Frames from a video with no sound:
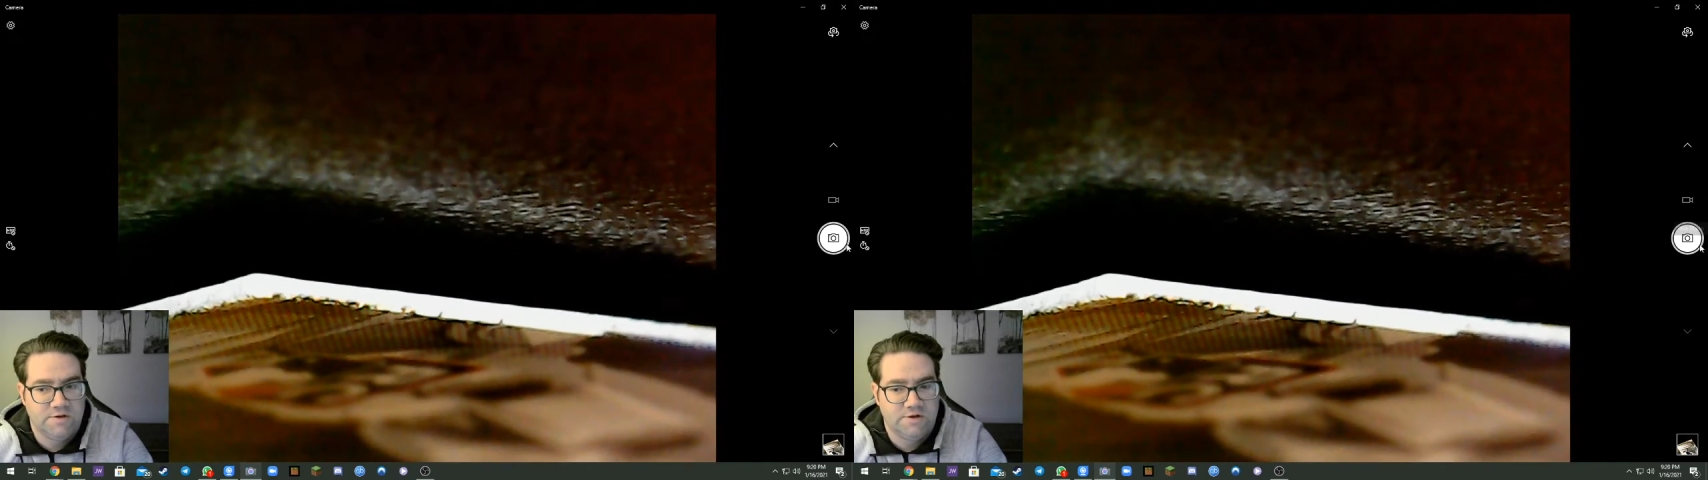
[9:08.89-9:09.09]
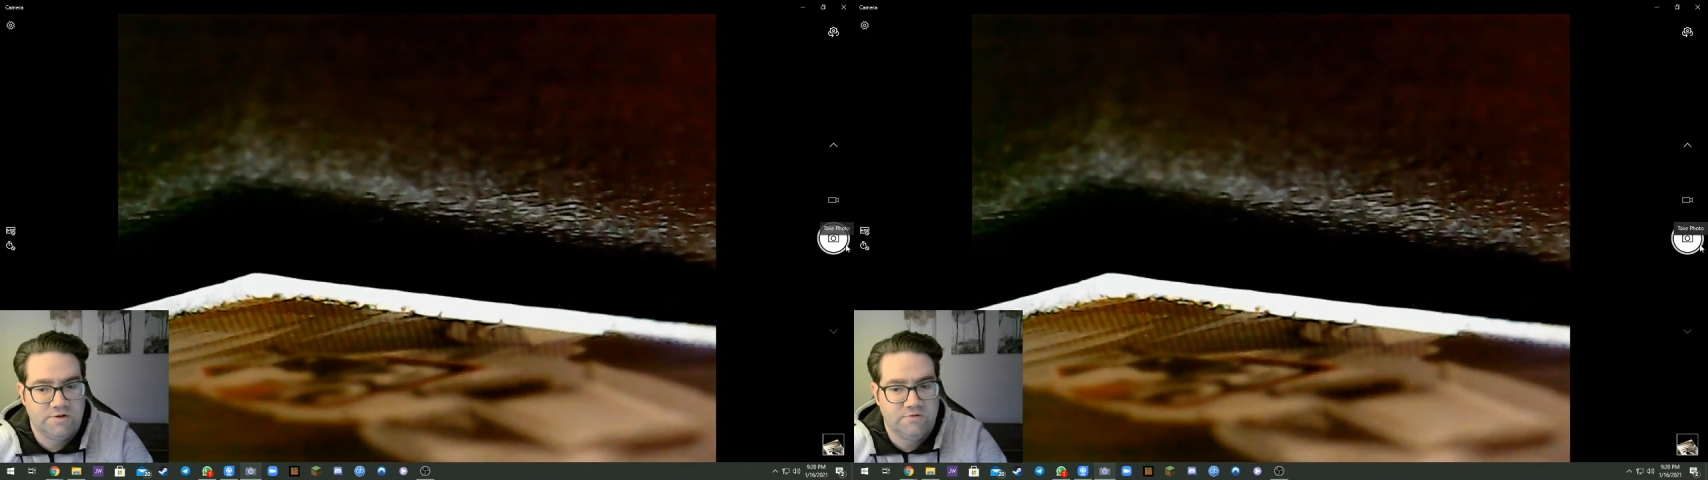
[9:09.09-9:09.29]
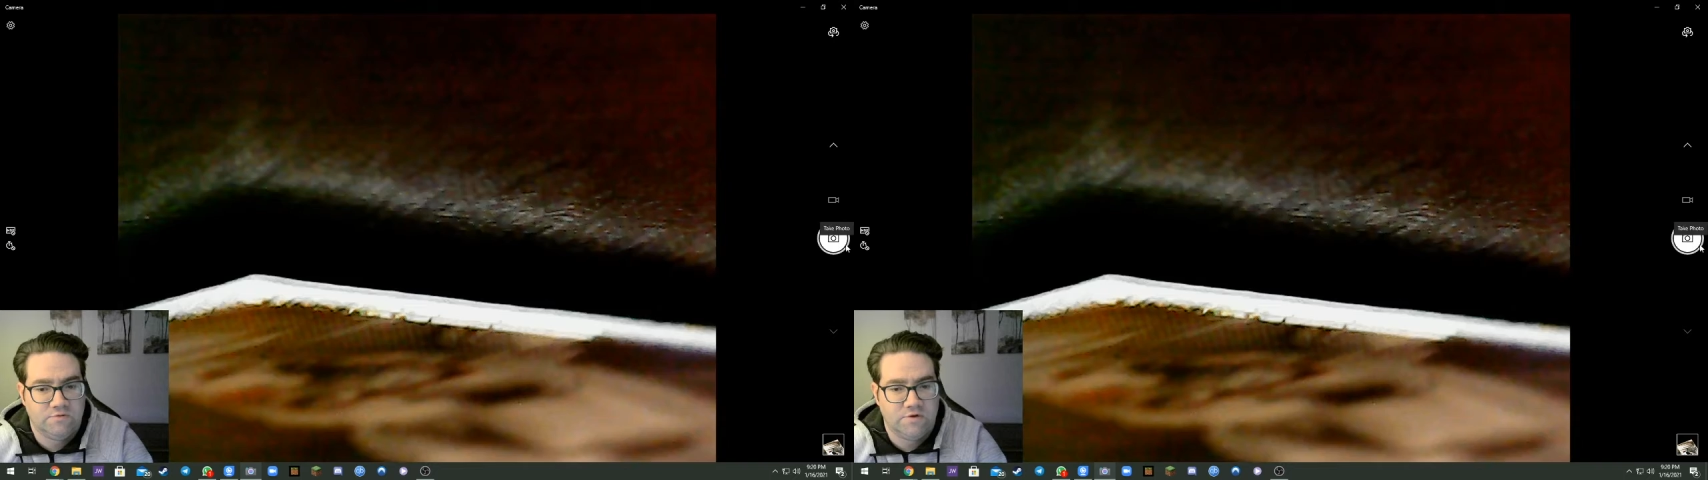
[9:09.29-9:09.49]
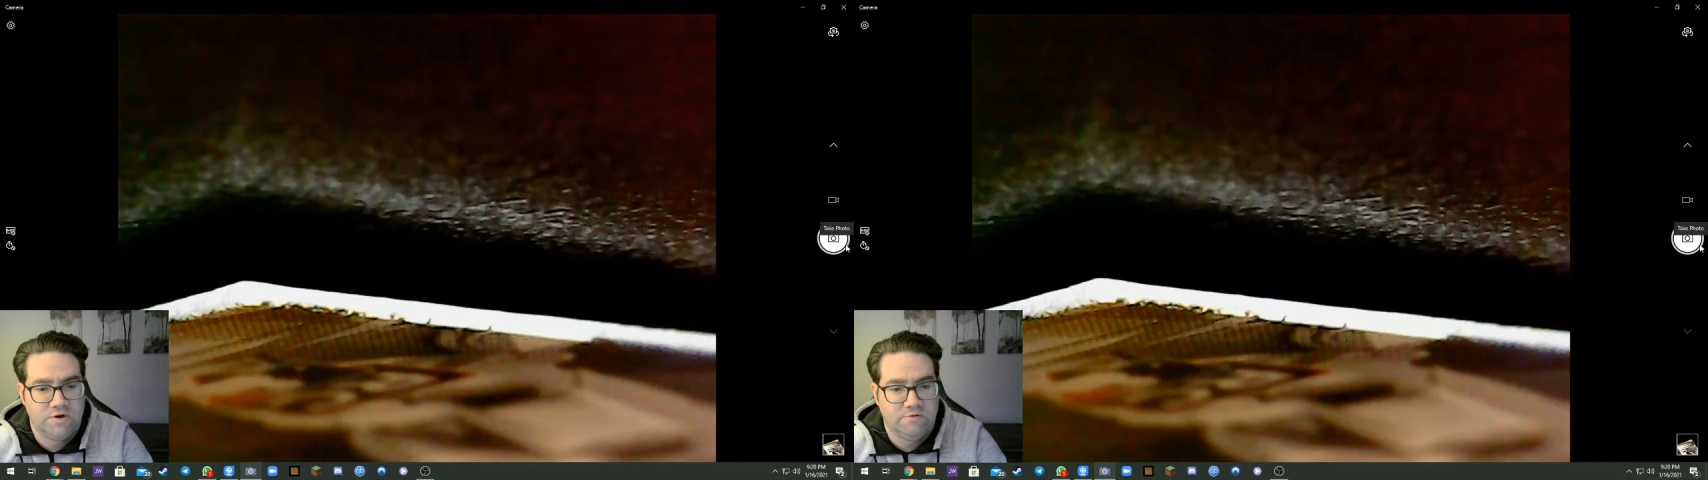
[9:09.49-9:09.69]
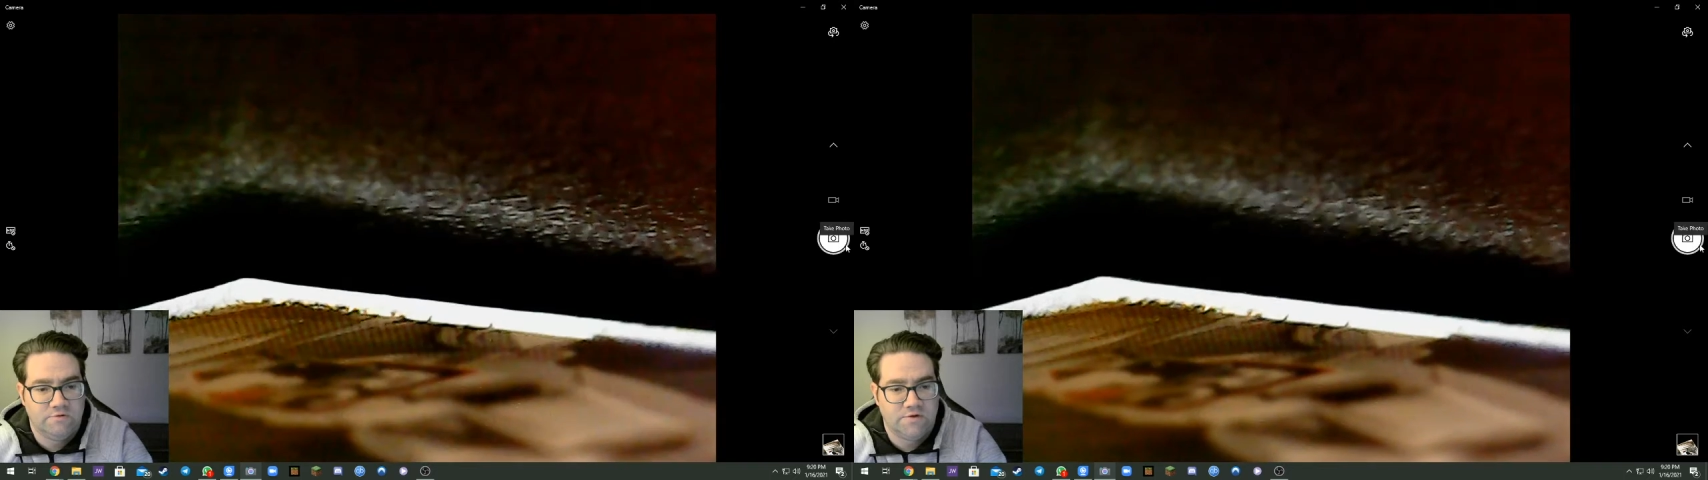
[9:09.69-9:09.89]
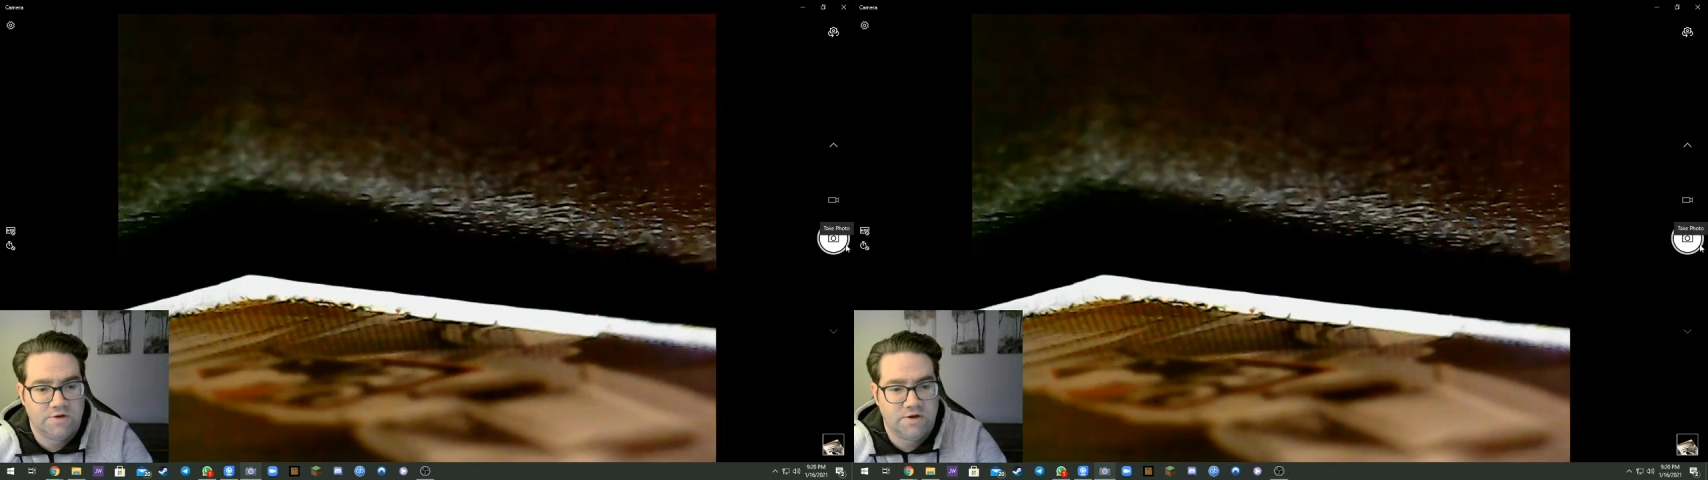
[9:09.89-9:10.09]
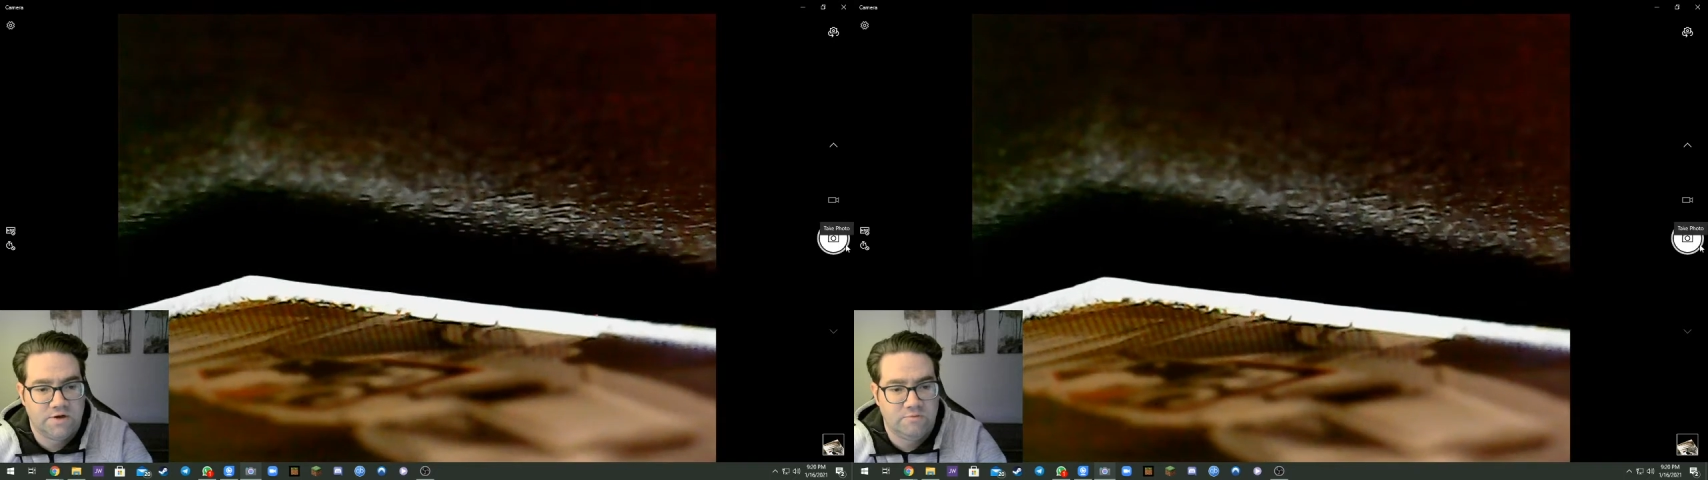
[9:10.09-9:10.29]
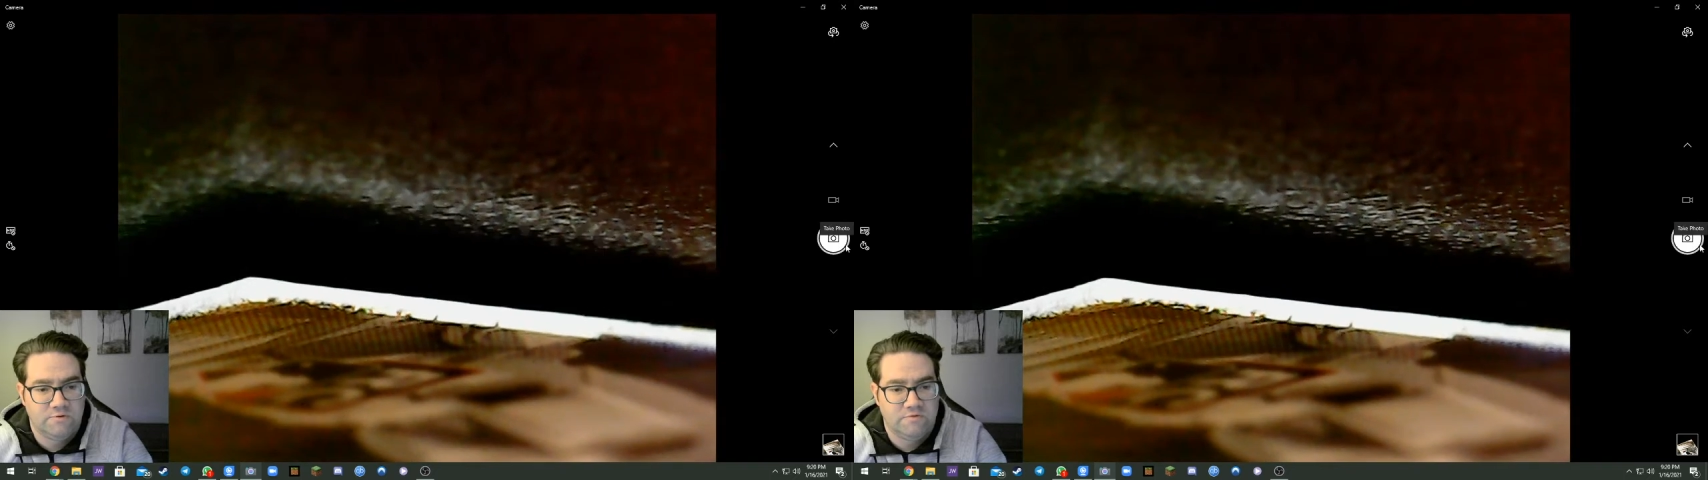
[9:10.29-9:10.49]
That's the one I was looking
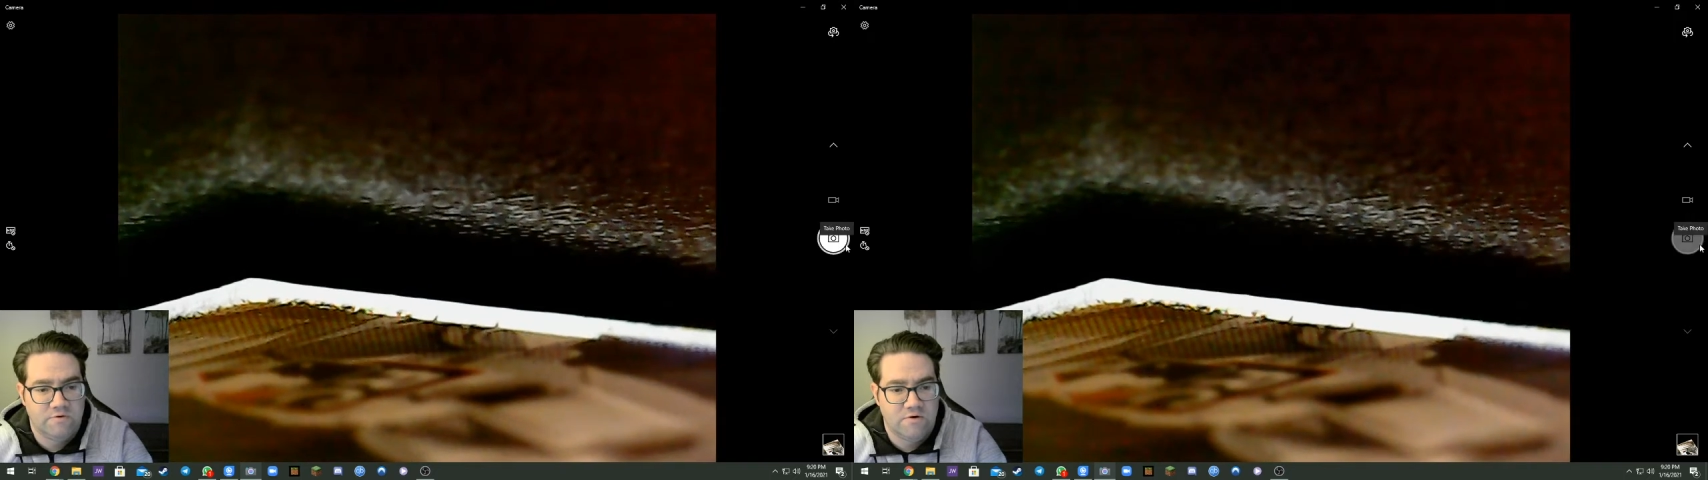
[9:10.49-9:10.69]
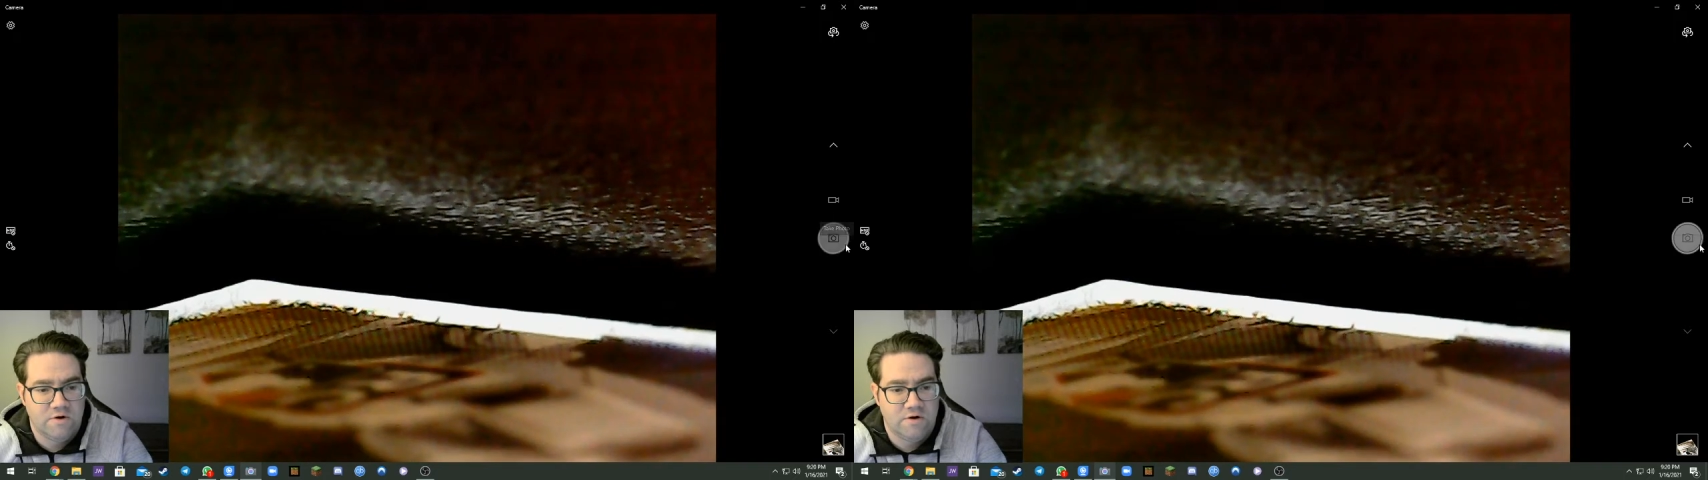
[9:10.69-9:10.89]
at before.